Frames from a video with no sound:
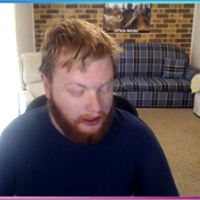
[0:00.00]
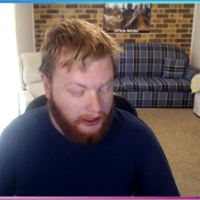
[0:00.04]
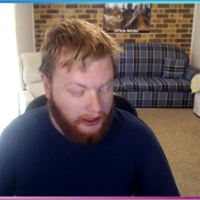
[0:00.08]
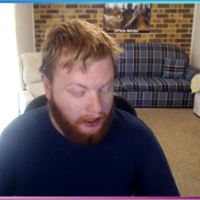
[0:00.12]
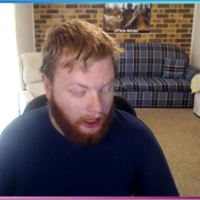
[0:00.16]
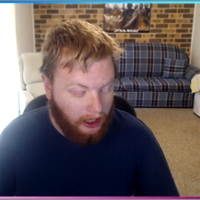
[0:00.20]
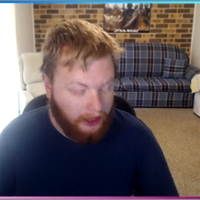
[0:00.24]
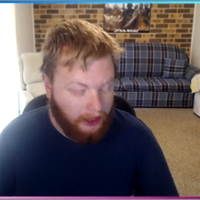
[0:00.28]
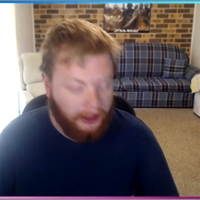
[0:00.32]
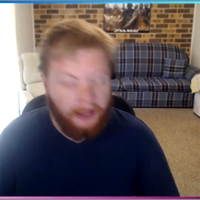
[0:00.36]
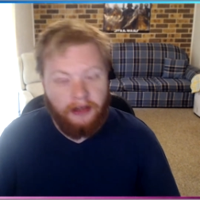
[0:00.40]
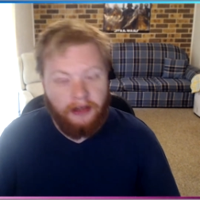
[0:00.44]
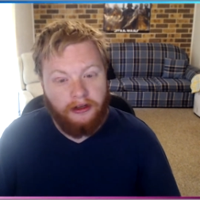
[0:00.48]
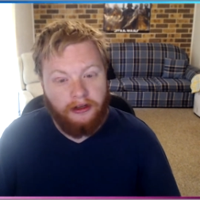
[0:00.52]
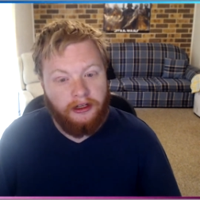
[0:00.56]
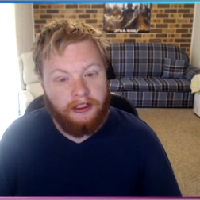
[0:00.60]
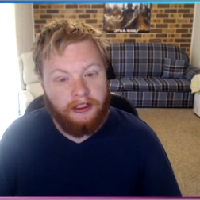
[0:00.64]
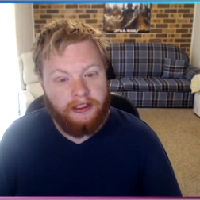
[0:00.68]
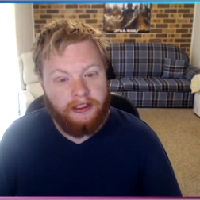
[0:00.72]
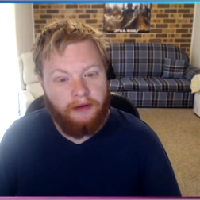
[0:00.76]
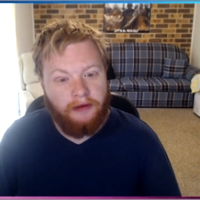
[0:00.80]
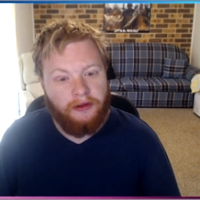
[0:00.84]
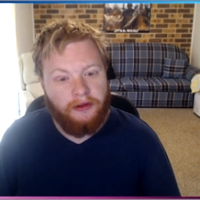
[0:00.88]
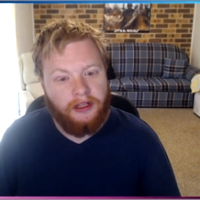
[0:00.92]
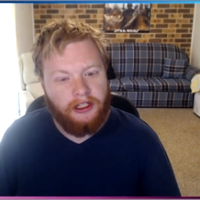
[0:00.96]
I think I'm going to
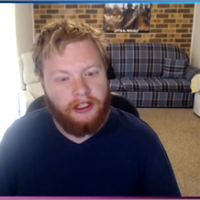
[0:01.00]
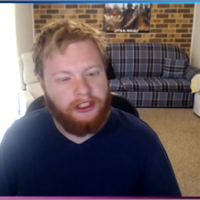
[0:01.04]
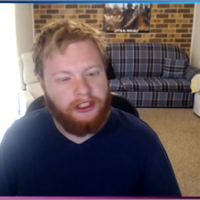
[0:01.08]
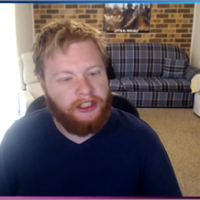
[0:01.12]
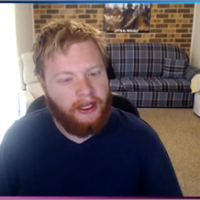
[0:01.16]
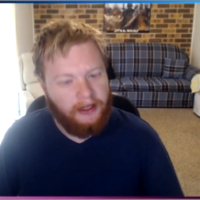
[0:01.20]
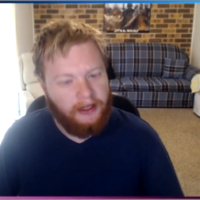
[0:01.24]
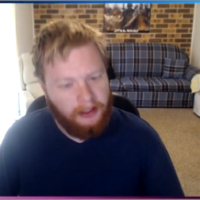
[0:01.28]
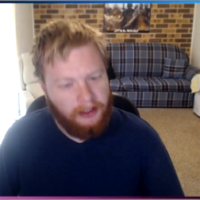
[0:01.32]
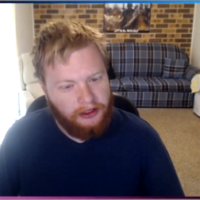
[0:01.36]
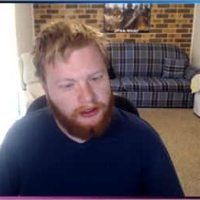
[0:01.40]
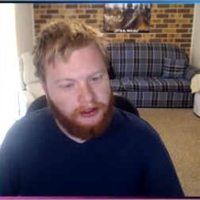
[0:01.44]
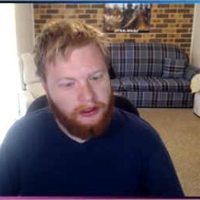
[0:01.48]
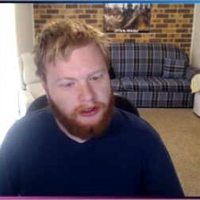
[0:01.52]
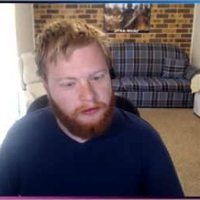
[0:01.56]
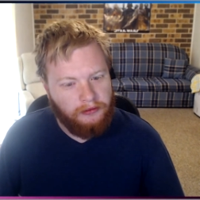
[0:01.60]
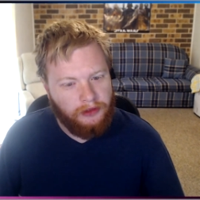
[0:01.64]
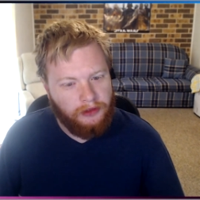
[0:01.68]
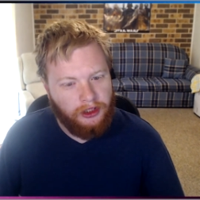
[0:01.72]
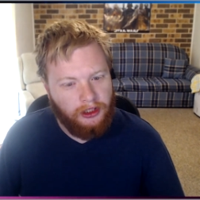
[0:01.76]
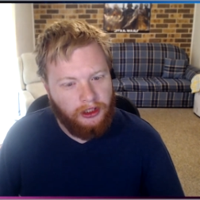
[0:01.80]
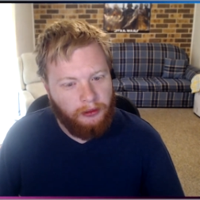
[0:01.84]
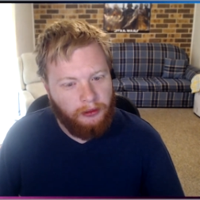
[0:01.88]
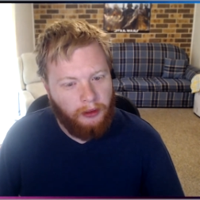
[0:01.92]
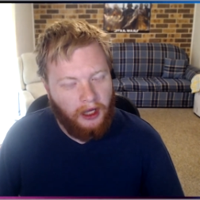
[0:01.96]
start with the Shadow
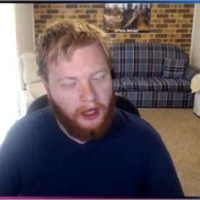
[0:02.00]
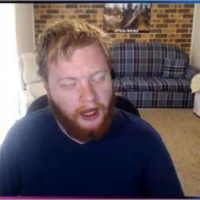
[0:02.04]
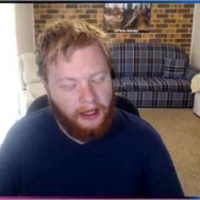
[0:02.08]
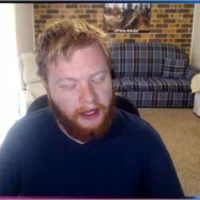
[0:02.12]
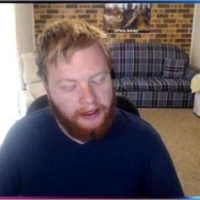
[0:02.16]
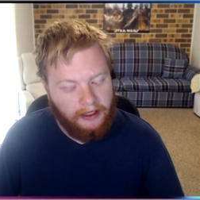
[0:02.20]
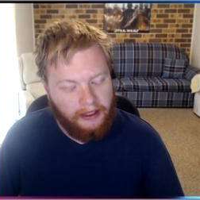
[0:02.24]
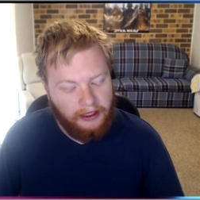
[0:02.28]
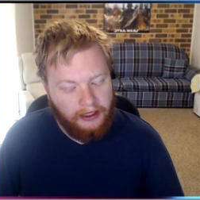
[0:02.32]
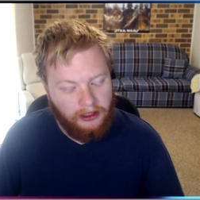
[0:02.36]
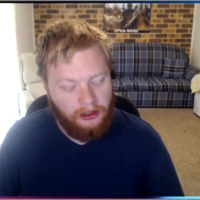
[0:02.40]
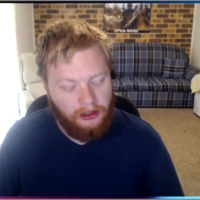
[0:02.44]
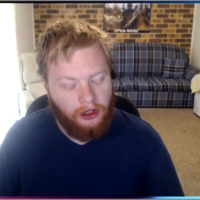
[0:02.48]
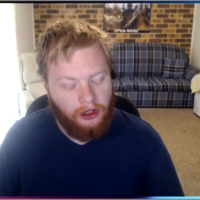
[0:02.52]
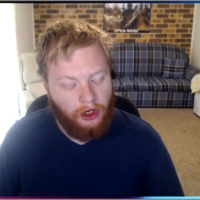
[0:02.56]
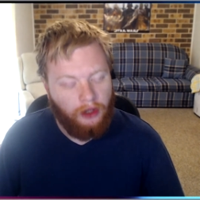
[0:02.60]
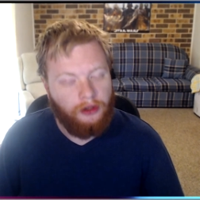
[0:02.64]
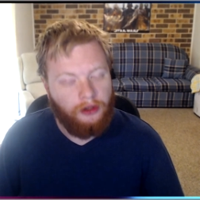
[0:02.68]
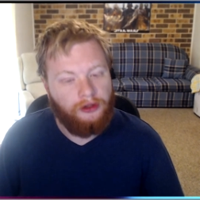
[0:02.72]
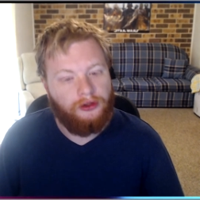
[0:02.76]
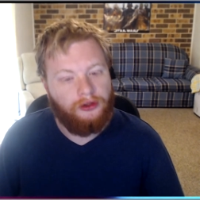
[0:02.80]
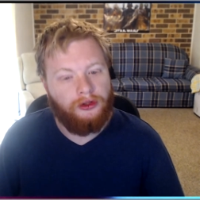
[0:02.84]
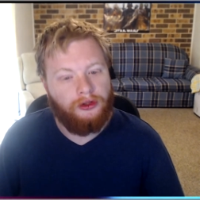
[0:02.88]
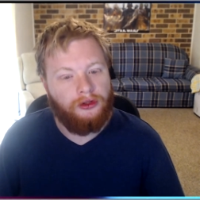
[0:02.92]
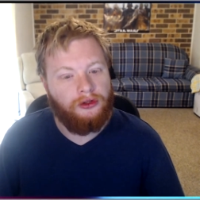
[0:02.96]
Stormtrooper and then go
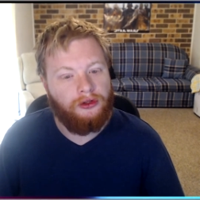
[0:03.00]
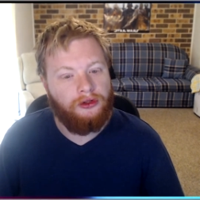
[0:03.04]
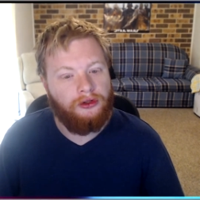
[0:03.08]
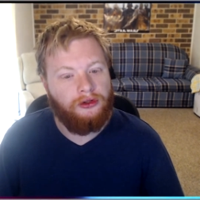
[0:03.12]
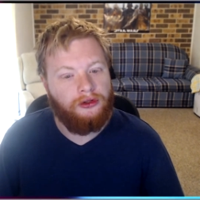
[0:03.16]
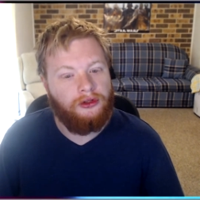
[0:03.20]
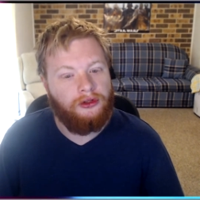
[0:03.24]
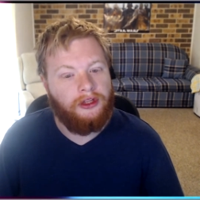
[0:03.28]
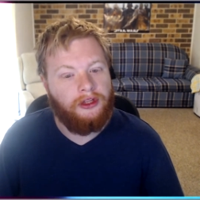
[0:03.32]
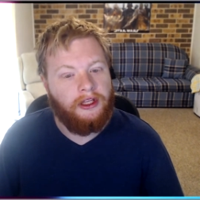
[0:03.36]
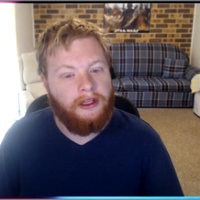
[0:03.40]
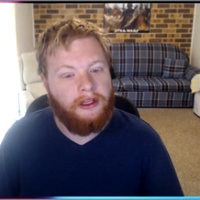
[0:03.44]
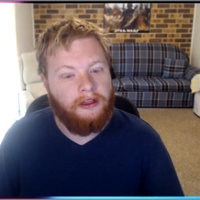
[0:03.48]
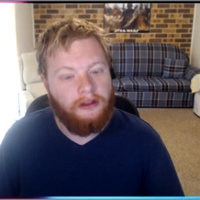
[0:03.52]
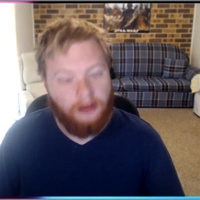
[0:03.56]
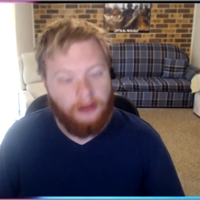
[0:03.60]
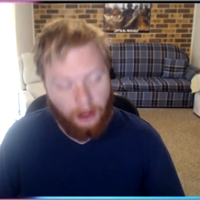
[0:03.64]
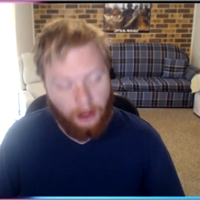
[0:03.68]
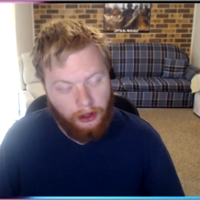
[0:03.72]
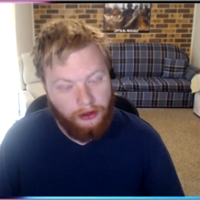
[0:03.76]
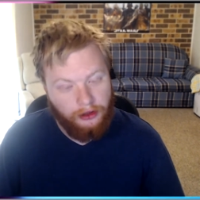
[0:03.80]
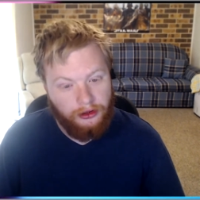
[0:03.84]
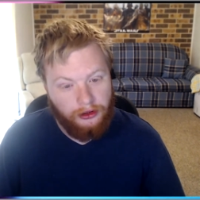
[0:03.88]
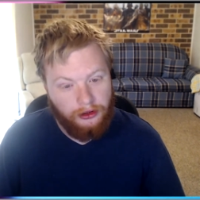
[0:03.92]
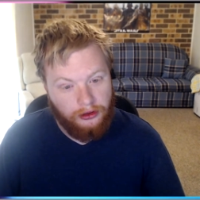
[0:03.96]
to the
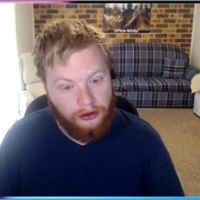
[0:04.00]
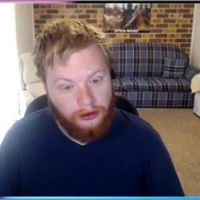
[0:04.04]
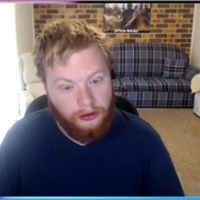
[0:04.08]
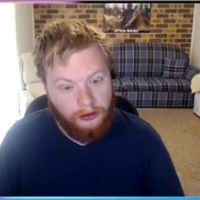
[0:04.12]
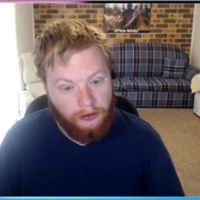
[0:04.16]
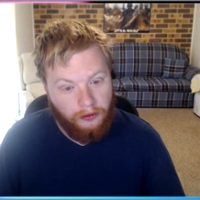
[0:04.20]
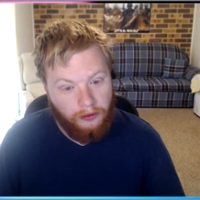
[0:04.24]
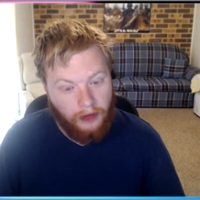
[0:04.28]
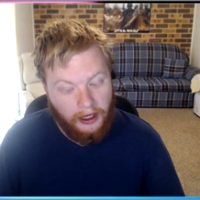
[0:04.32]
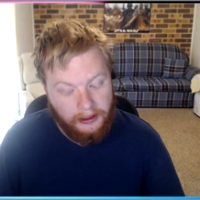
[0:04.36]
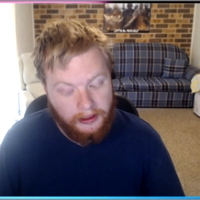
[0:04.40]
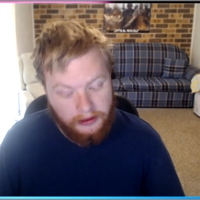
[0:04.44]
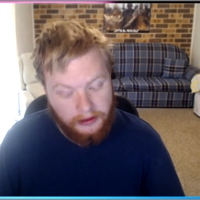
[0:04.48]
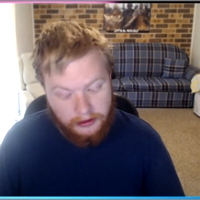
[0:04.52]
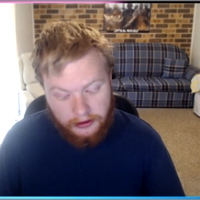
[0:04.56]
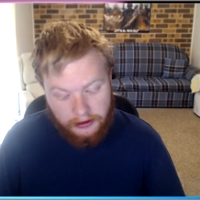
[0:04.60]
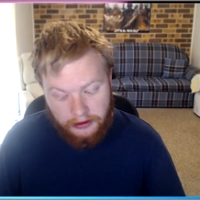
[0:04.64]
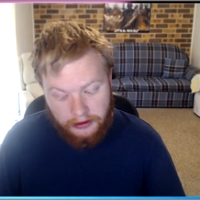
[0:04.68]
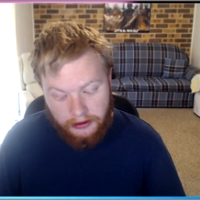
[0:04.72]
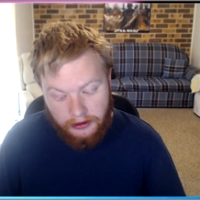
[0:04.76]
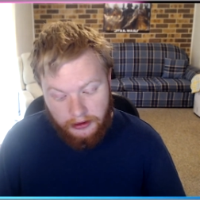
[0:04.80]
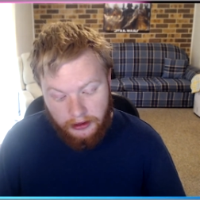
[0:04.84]
KOTOR ones.